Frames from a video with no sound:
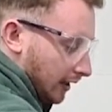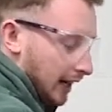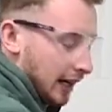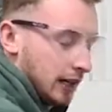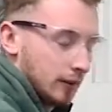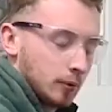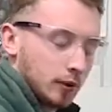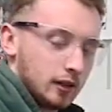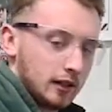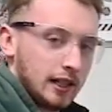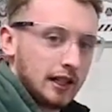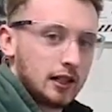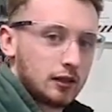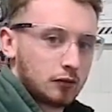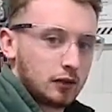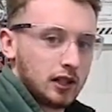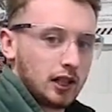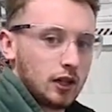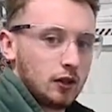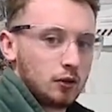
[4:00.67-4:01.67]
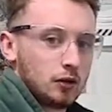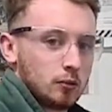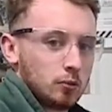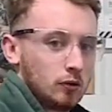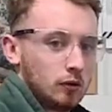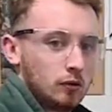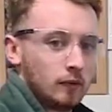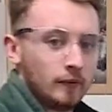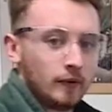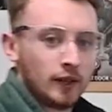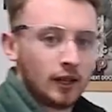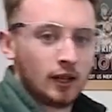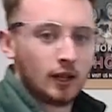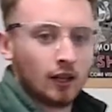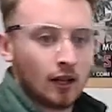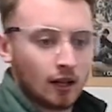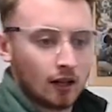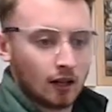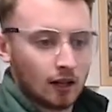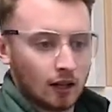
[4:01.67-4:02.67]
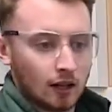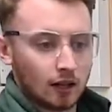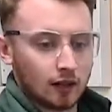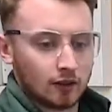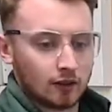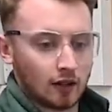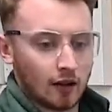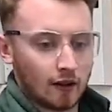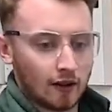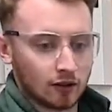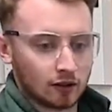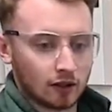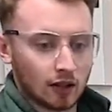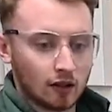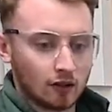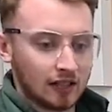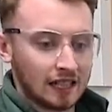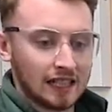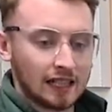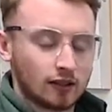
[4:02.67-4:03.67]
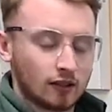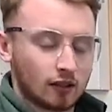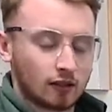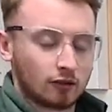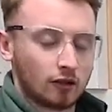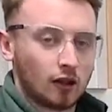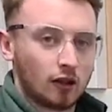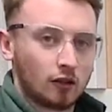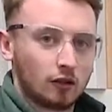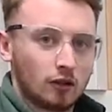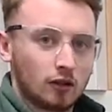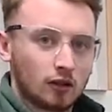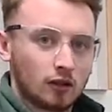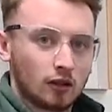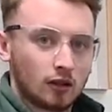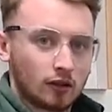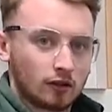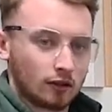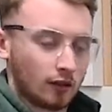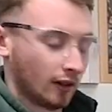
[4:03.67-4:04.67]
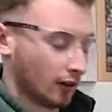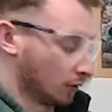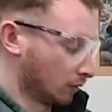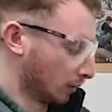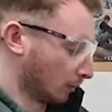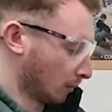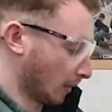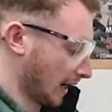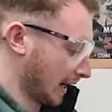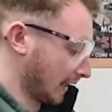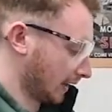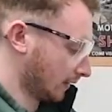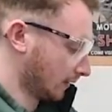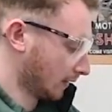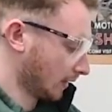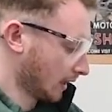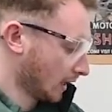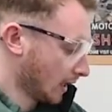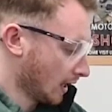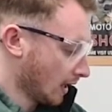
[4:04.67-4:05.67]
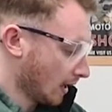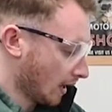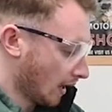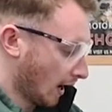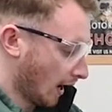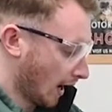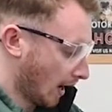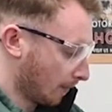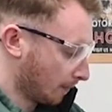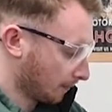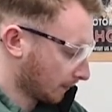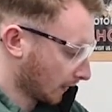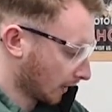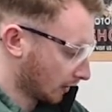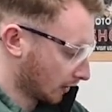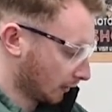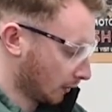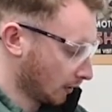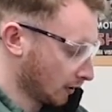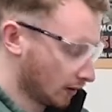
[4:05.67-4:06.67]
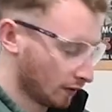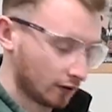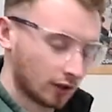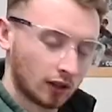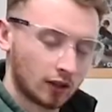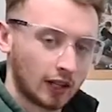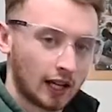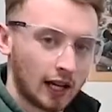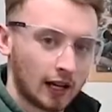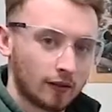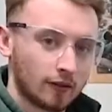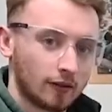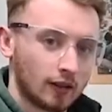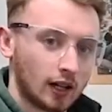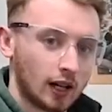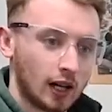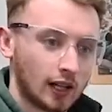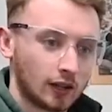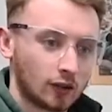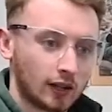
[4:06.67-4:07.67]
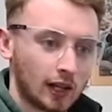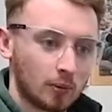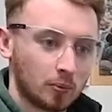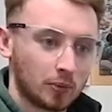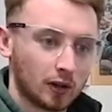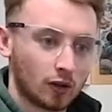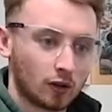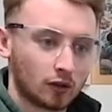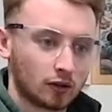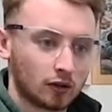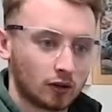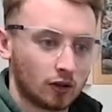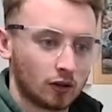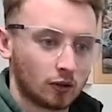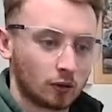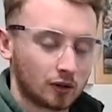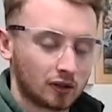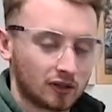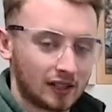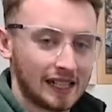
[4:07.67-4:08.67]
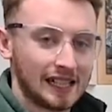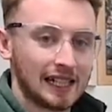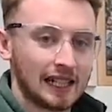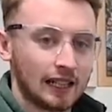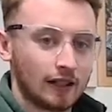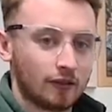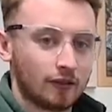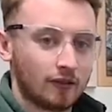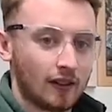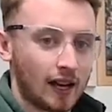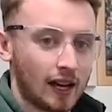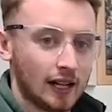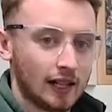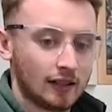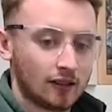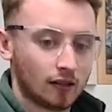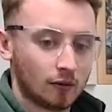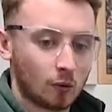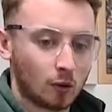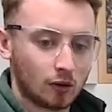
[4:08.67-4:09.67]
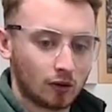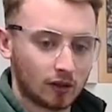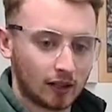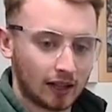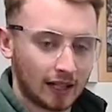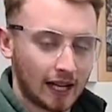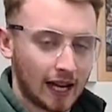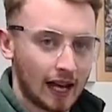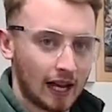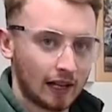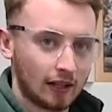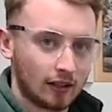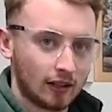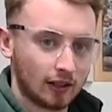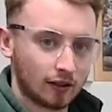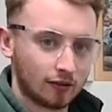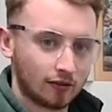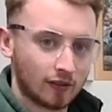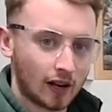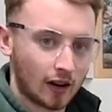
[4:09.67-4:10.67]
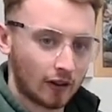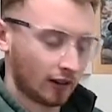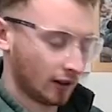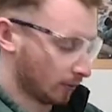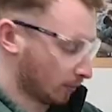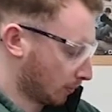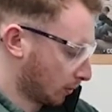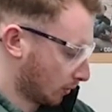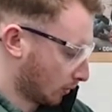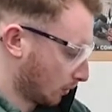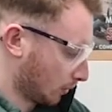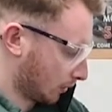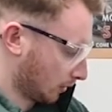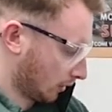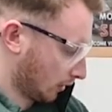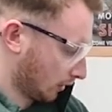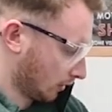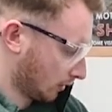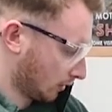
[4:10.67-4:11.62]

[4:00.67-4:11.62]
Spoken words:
because it is reusable. So there's no need to throw it all away. So once you've done that, you'll then be on to your sealing phase, and once again it's very important